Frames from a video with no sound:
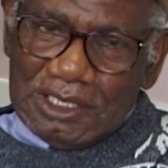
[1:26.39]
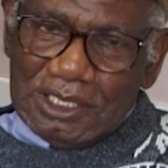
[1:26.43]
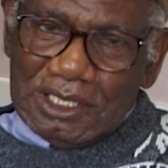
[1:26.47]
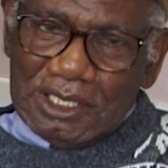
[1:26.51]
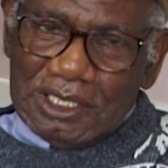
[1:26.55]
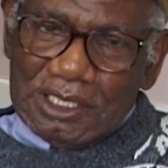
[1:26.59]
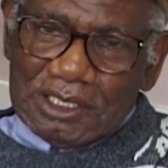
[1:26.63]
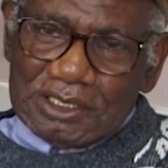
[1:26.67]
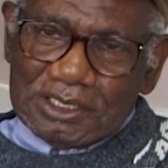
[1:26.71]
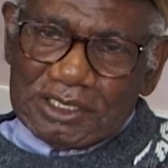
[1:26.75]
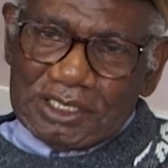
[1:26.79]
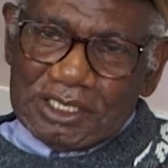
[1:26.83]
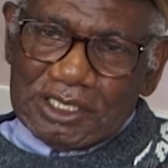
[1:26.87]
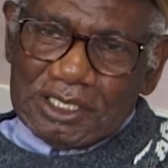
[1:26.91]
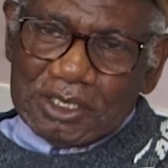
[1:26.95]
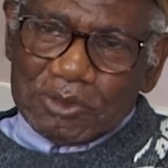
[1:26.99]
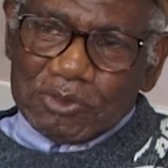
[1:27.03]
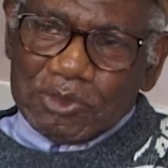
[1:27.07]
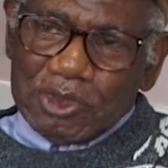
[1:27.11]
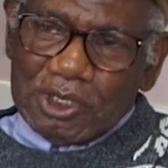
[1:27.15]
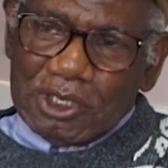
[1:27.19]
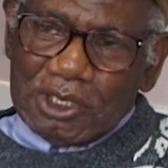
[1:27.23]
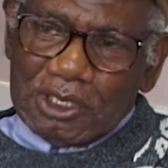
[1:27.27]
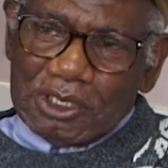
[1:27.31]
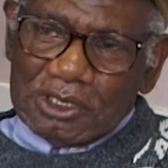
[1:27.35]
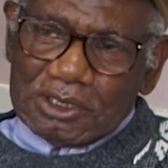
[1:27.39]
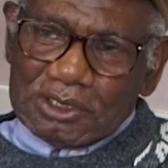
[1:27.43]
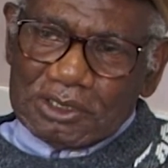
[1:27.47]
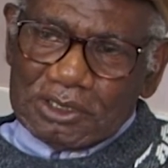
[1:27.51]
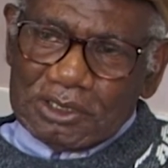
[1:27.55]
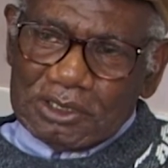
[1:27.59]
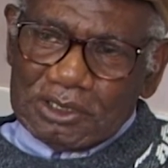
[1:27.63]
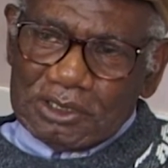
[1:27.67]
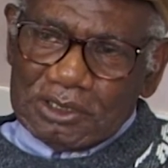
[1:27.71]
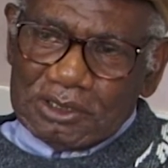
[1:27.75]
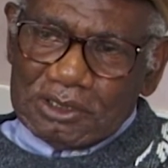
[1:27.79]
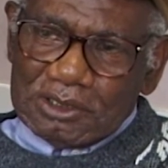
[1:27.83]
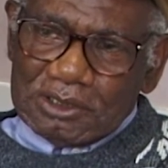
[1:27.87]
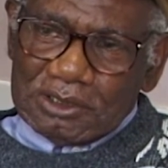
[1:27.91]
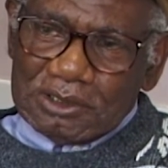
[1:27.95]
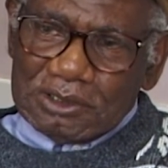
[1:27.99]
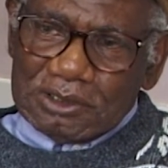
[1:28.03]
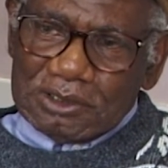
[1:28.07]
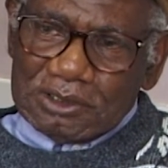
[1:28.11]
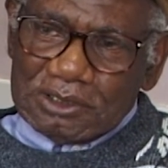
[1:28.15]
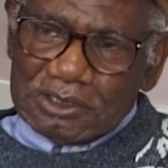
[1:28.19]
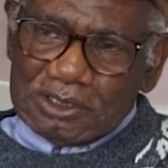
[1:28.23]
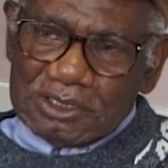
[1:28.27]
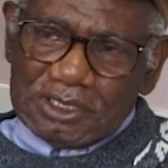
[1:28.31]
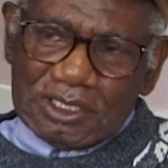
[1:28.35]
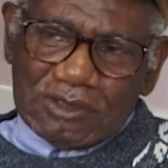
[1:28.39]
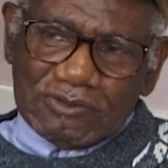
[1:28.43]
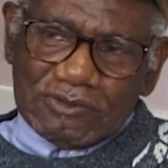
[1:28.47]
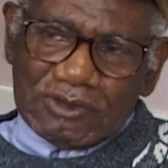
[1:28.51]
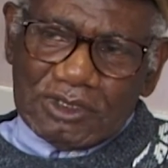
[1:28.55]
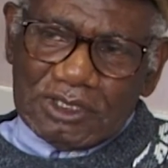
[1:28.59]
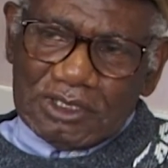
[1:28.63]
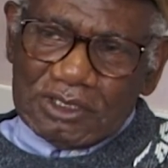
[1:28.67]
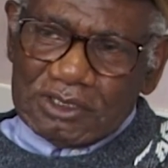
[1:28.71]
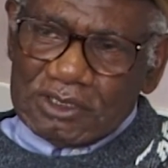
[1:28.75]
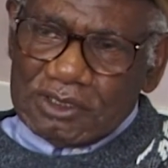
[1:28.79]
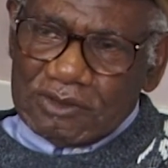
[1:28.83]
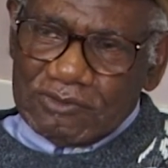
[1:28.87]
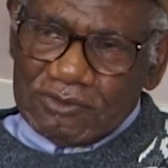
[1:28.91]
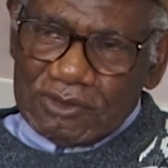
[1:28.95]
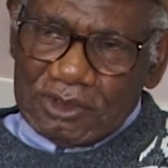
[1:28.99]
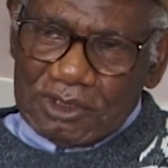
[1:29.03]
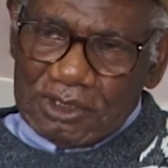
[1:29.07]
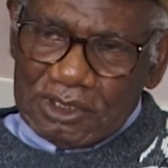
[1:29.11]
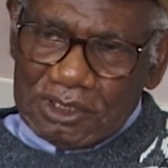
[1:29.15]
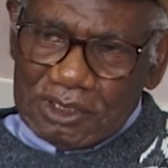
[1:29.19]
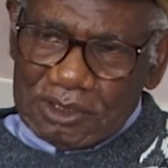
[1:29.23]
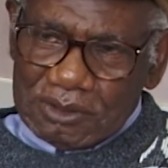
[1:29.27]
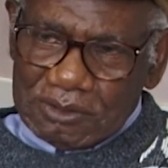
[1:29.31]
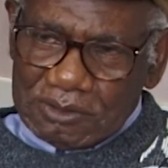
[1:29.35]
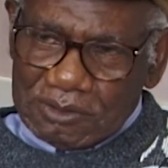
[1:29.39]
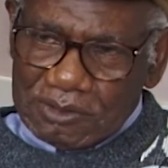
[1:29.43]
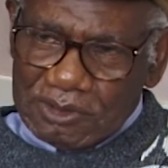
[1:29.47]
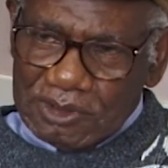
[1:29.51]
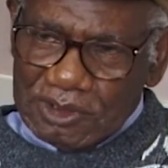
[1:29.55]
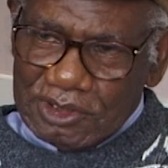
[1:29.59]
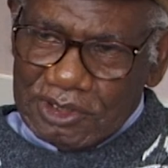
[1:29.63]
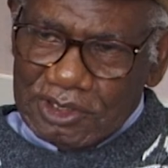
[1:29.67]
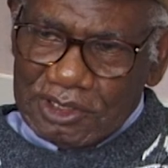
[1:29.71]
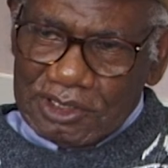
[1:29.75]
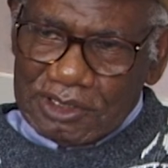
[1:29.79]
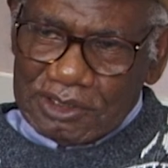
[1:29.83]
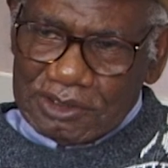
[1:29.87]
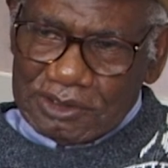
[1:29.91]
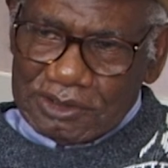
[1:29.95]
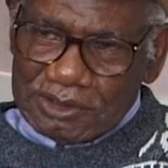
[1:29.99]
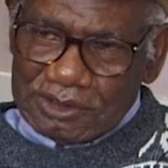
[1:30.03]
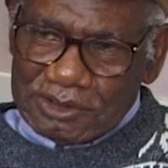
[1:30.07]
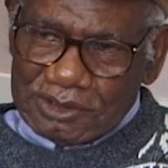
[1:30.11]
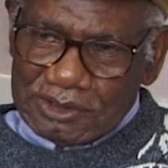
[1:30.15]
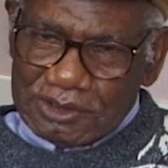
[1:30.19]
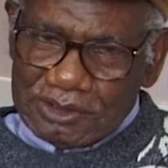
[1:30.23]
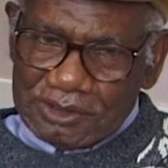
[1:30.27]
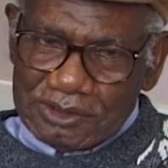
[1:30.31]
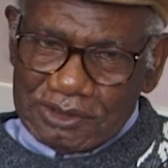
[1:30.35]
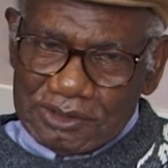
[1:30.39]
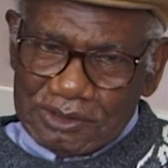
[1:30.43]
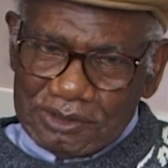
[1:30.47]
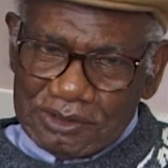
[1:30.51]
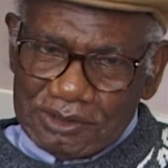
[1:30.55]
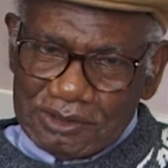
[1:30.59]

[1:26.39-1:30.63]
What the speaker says: I take part in several things.